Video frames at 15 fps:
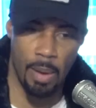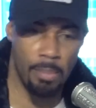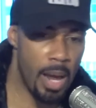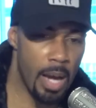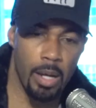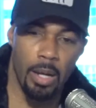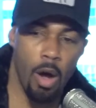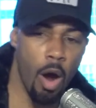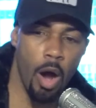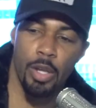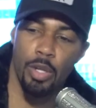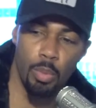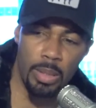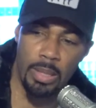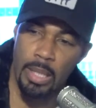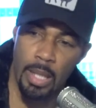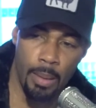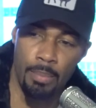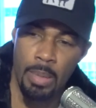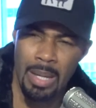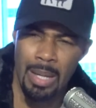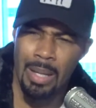I'm not going to argue with
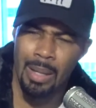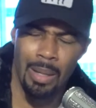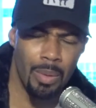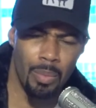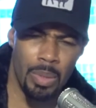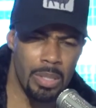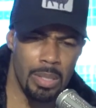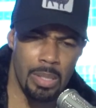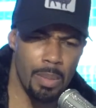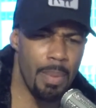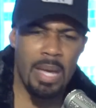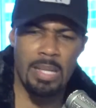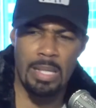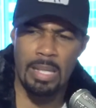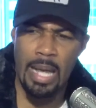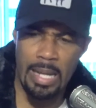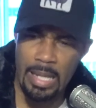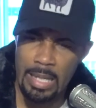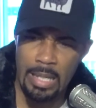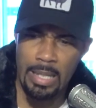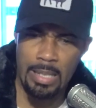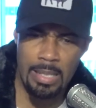them, which is amazing that
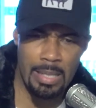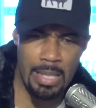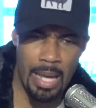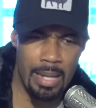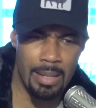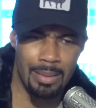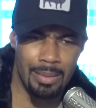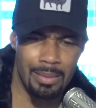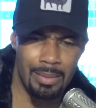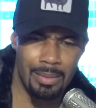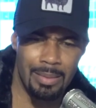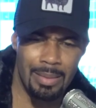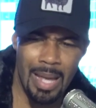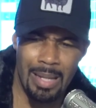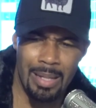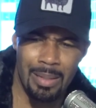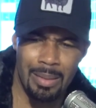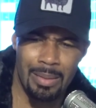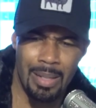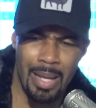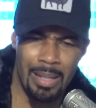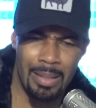he is, that
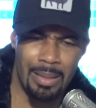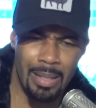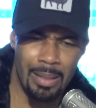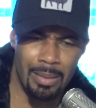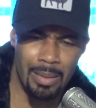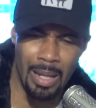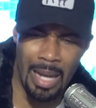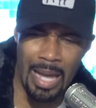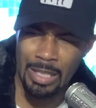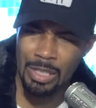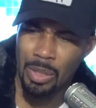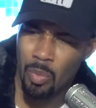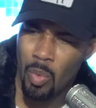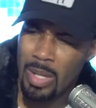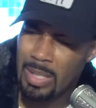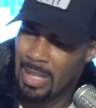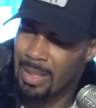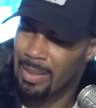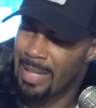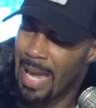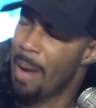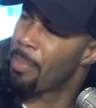the election
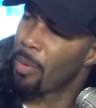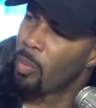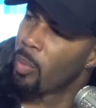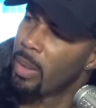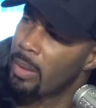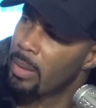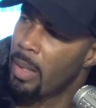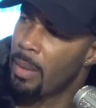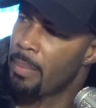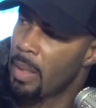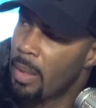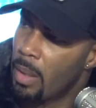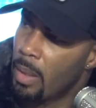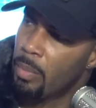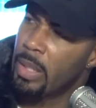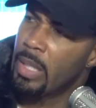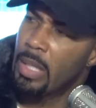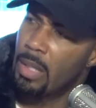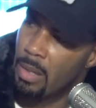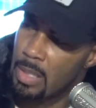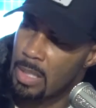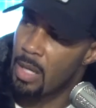wasn't tampered with. I mean, are we
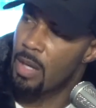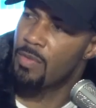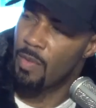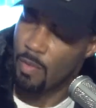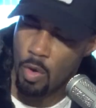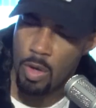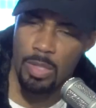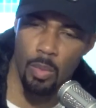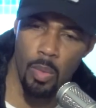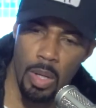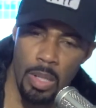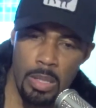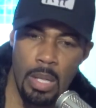kidding ourselves? Of course it was.